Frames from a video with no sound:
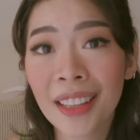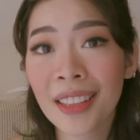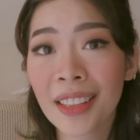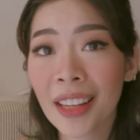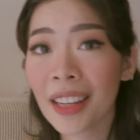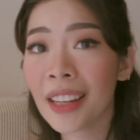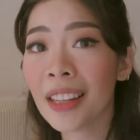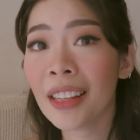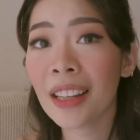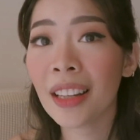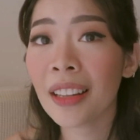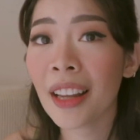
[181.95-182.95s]
It's
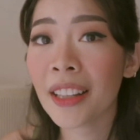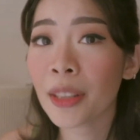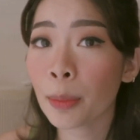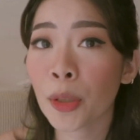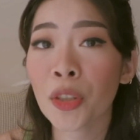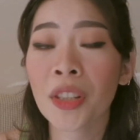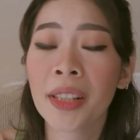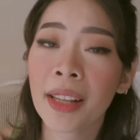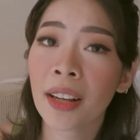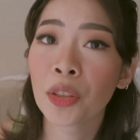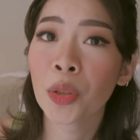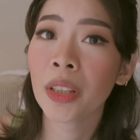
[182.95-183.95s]
a nice
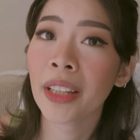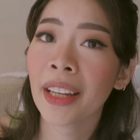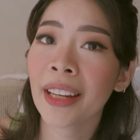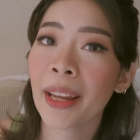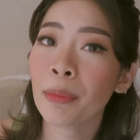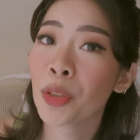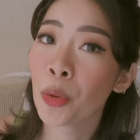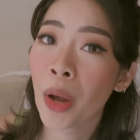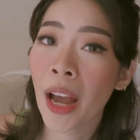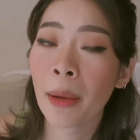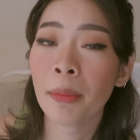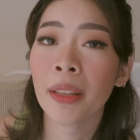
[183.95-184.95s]
purchase actually and I'm so
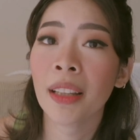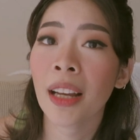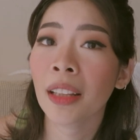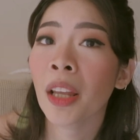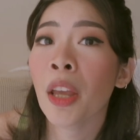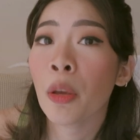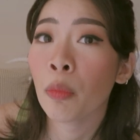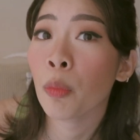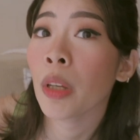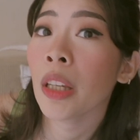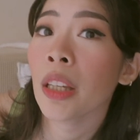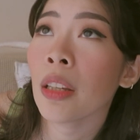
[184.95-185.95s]
happy that
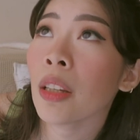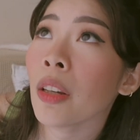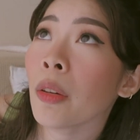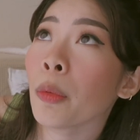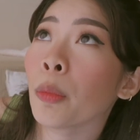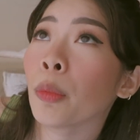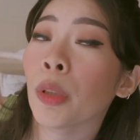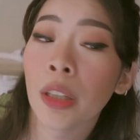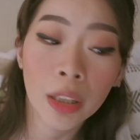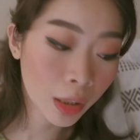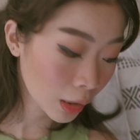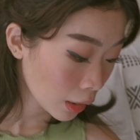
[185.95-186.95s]
we
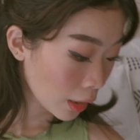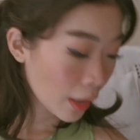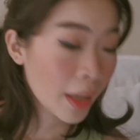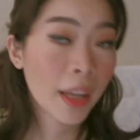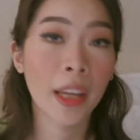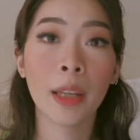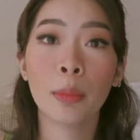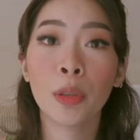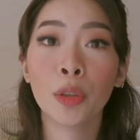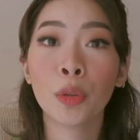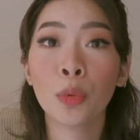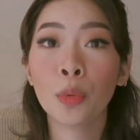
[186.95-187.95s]
were
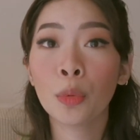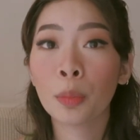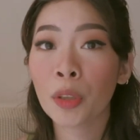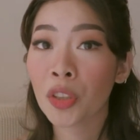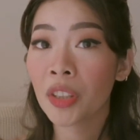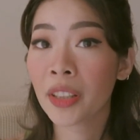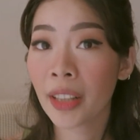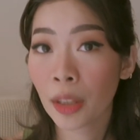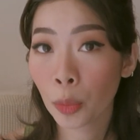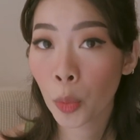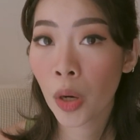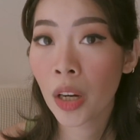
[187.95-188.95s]
able to purchase
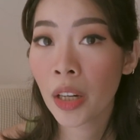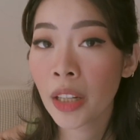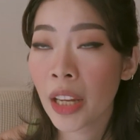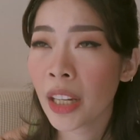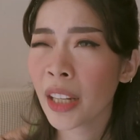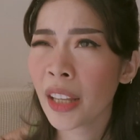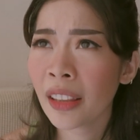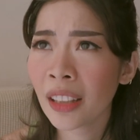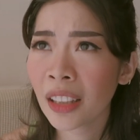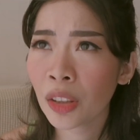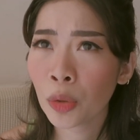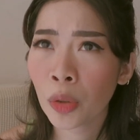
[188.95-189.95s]
that one, and I
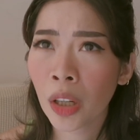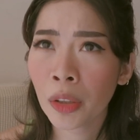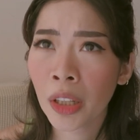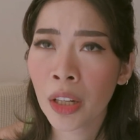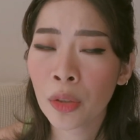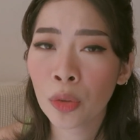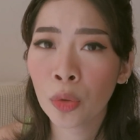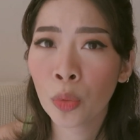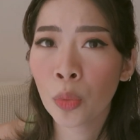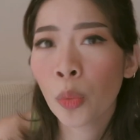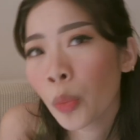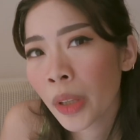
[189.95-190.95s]
think it took around
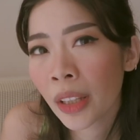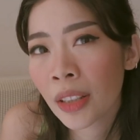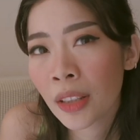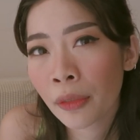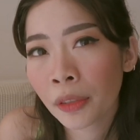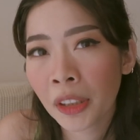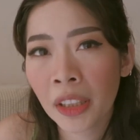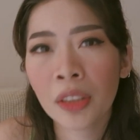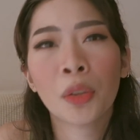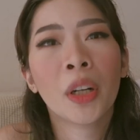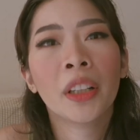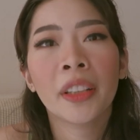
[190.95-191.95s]
2 weeks for
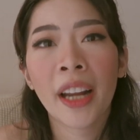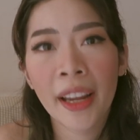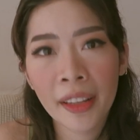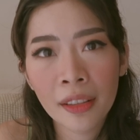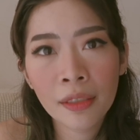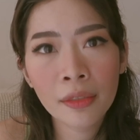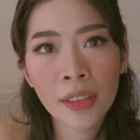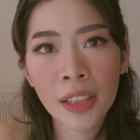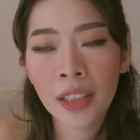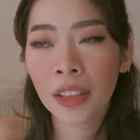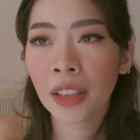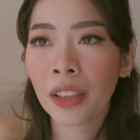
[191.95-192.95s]
it to arrive
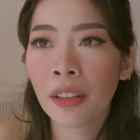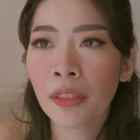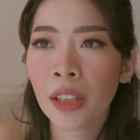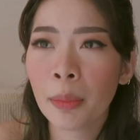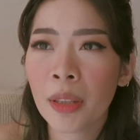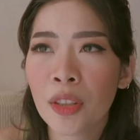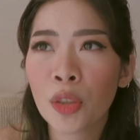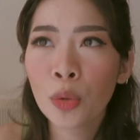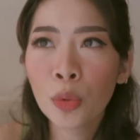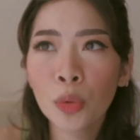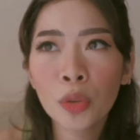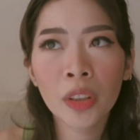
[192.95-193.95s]
here in the Philippines.
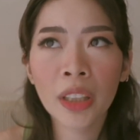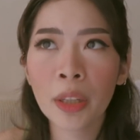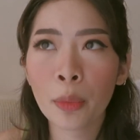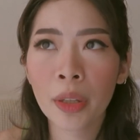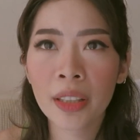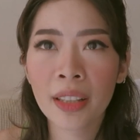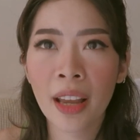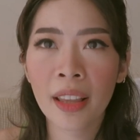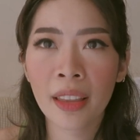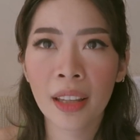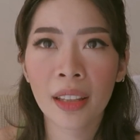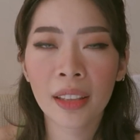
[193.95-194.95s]
2 to 3 weeks, I
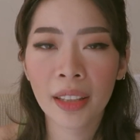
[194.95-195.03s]
think.